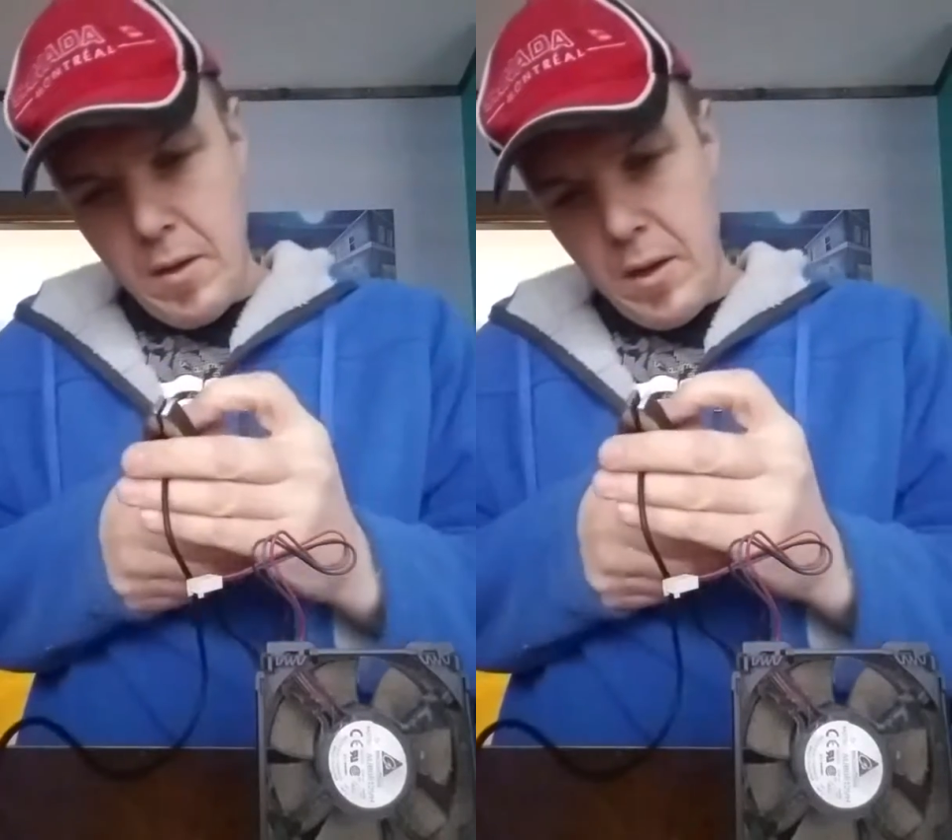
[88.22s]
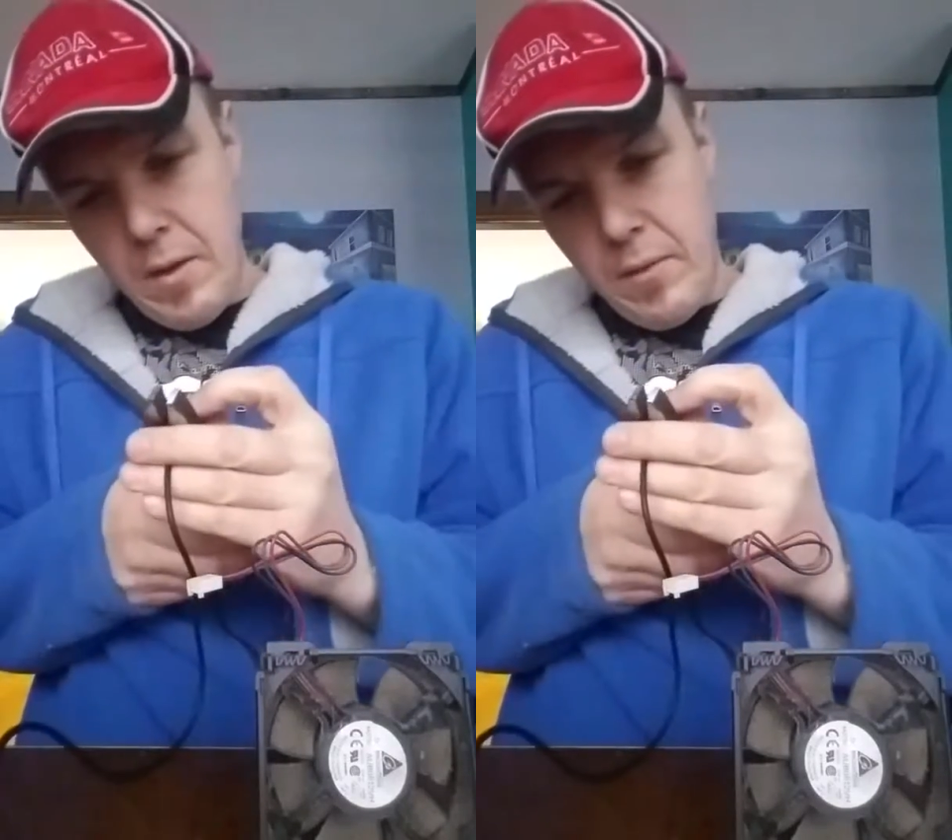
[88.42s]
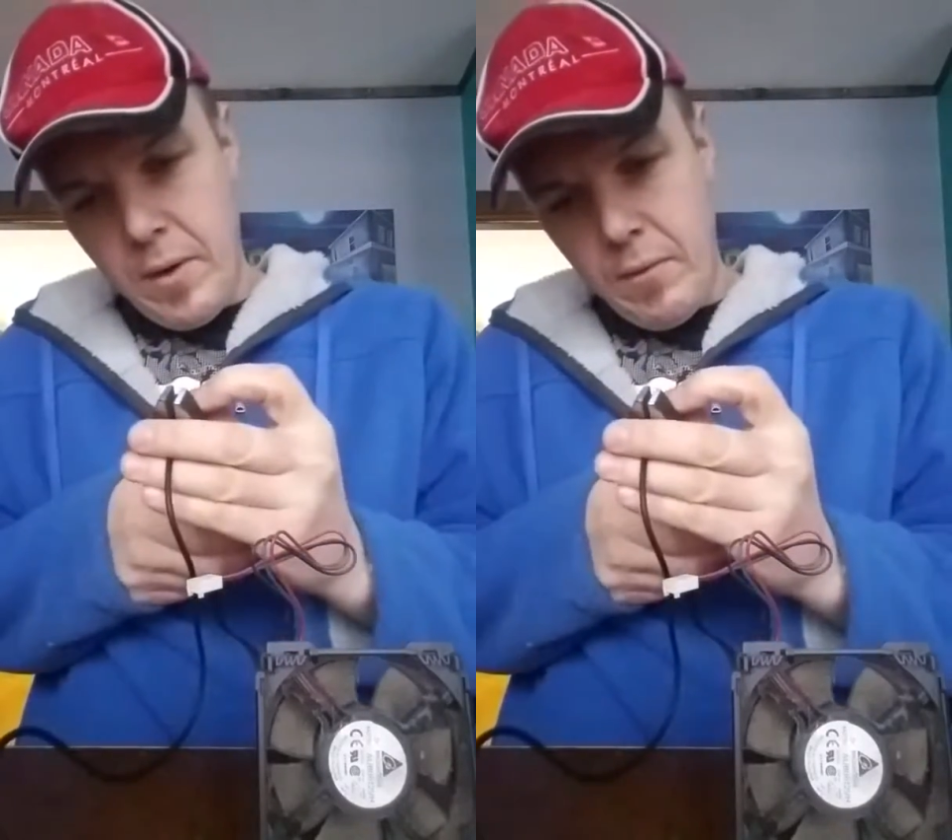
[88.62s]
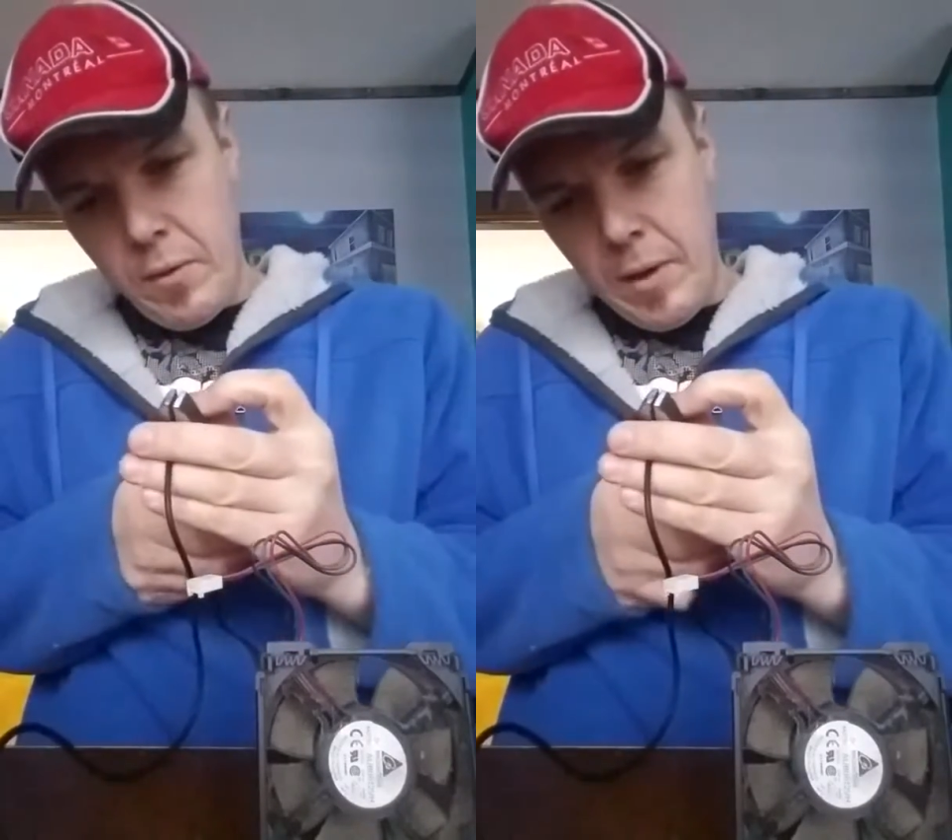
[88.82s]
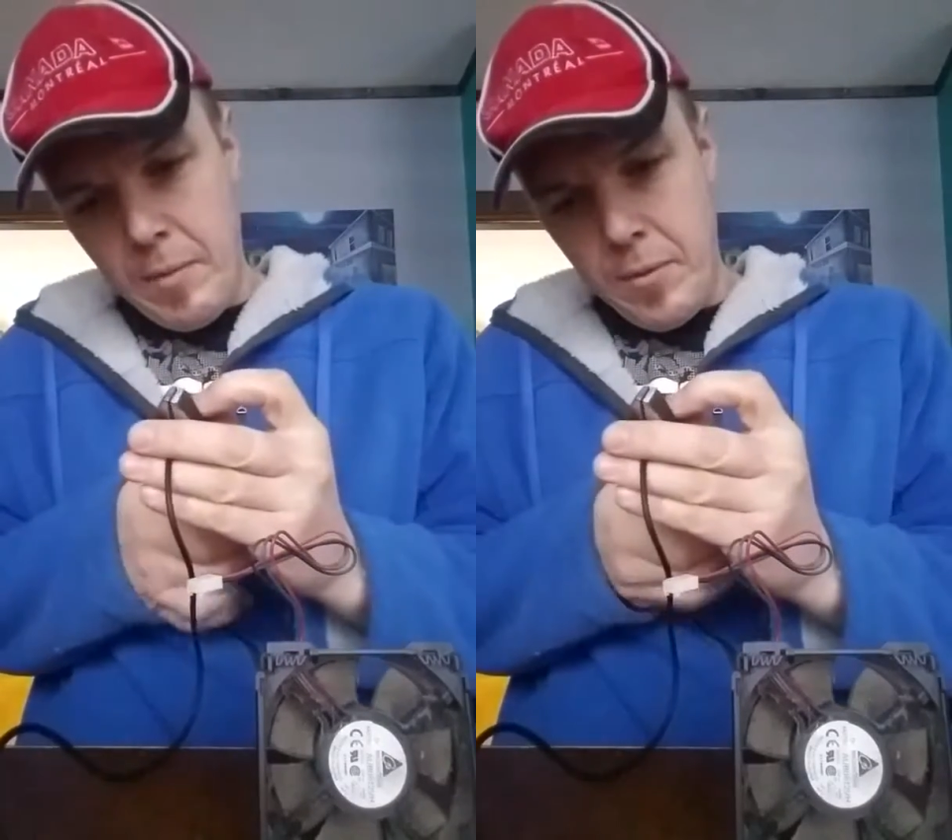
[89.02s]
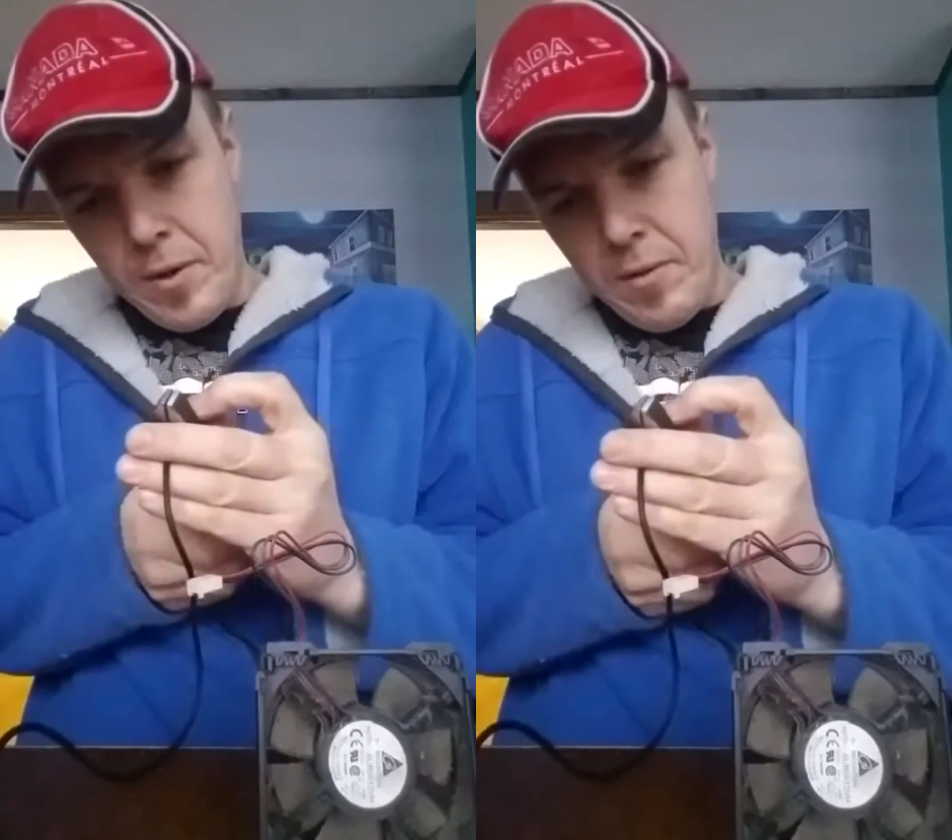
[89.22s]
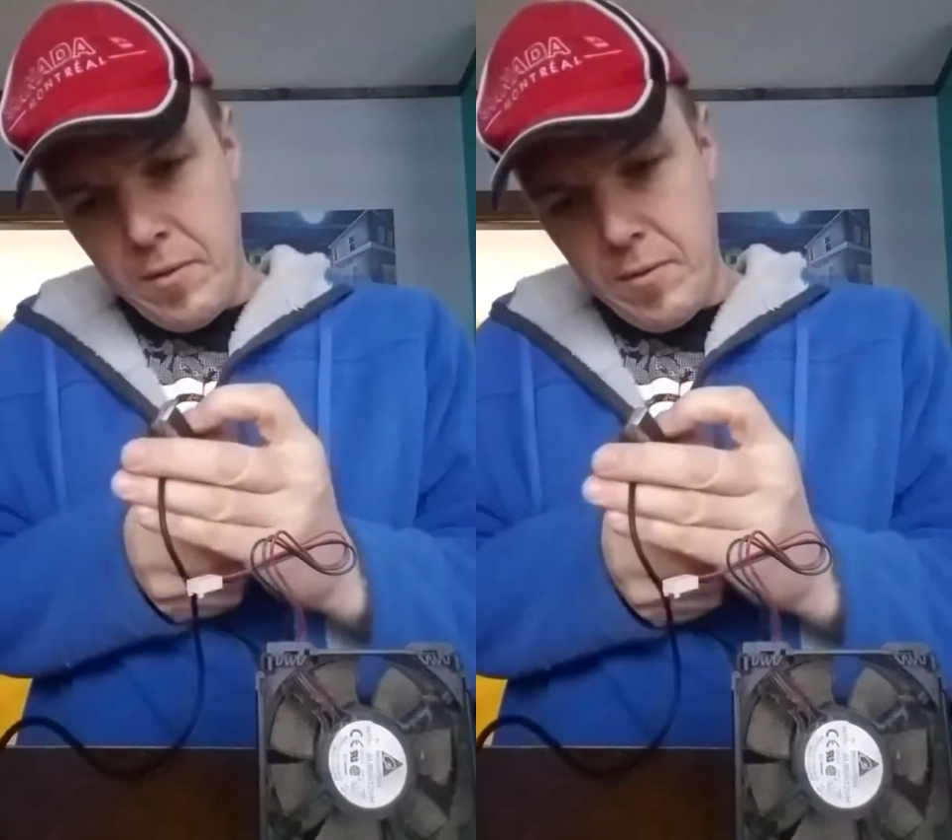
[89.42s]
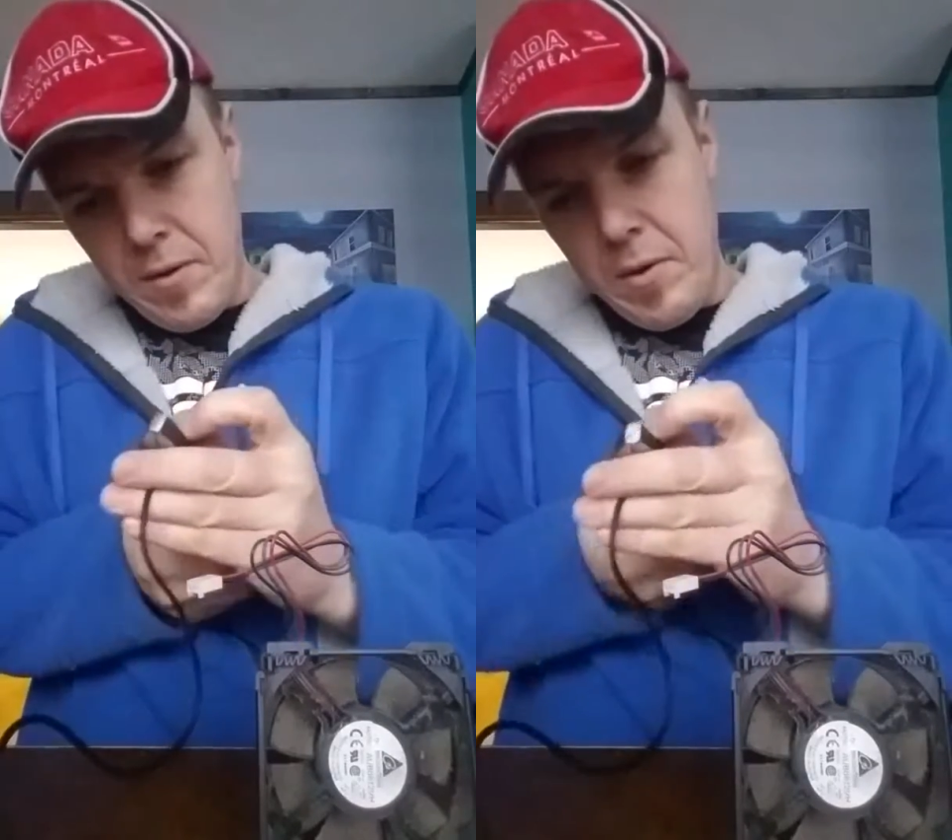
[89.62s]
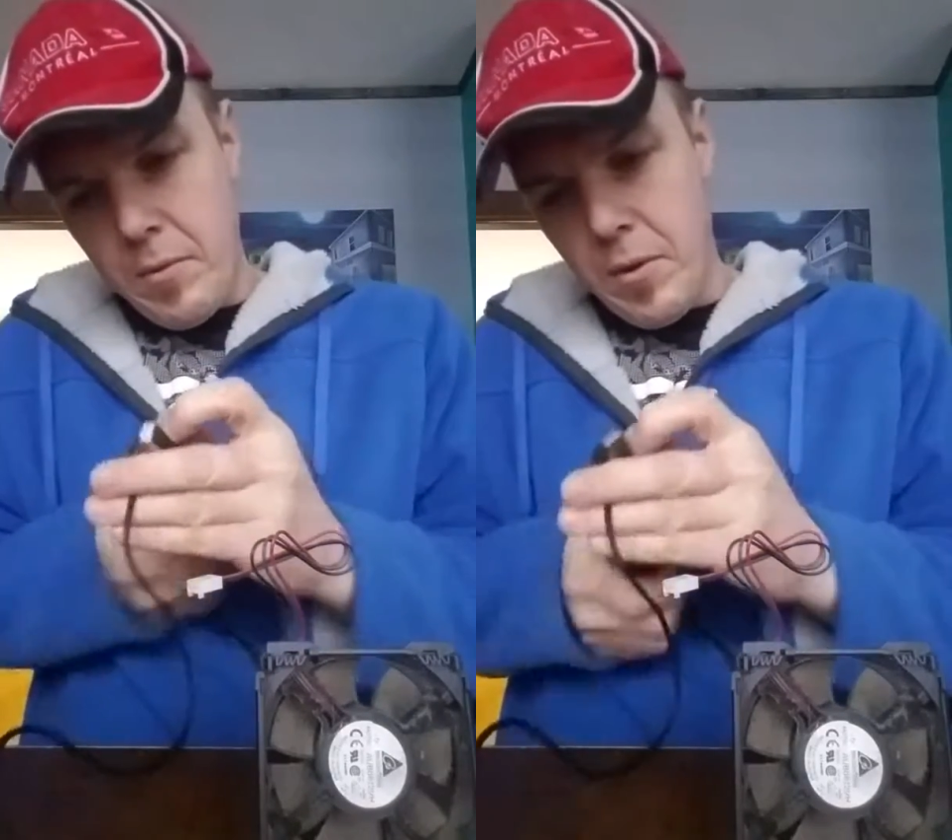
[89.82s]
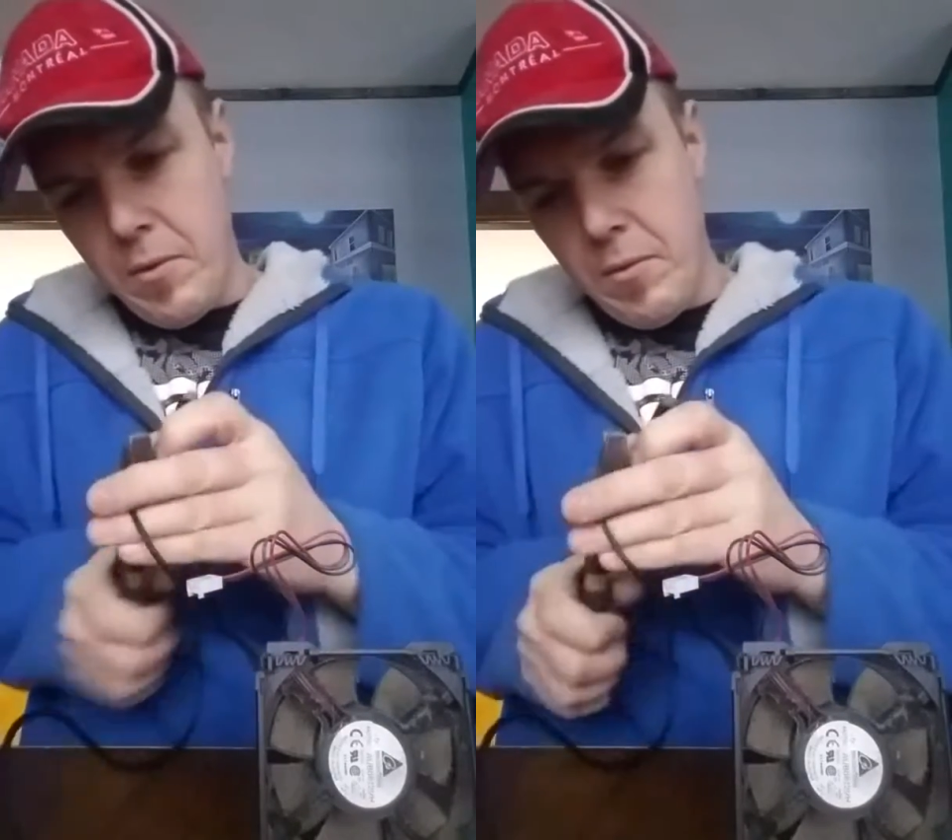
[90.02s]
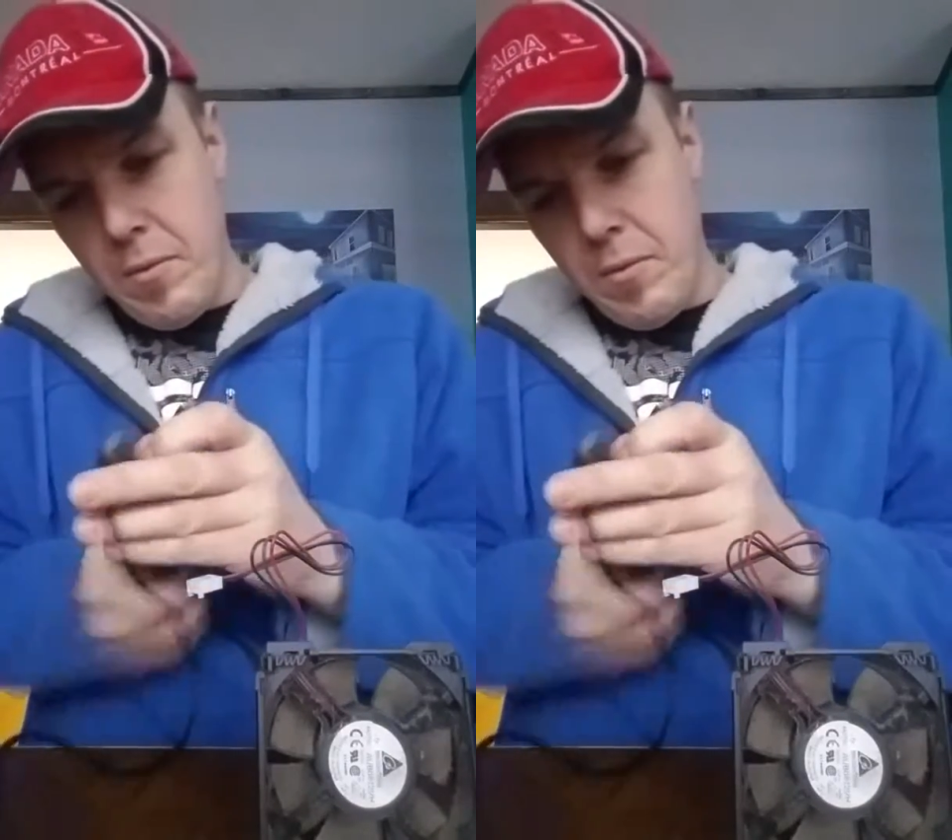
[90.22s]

If it ever cooperates. Here we go.